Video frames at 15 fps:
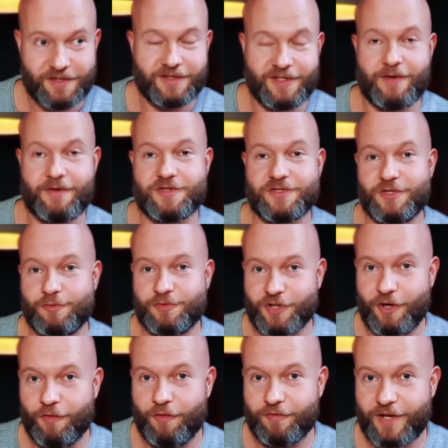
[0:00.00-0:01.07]
There is a huge
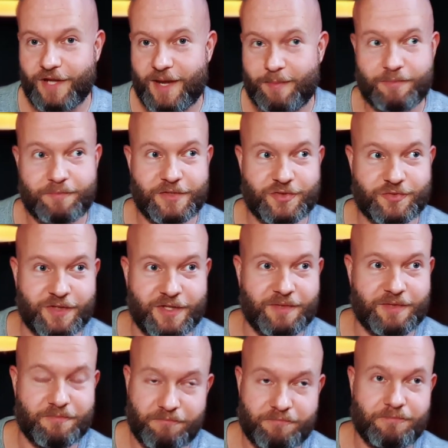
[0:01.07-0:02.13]
overlap between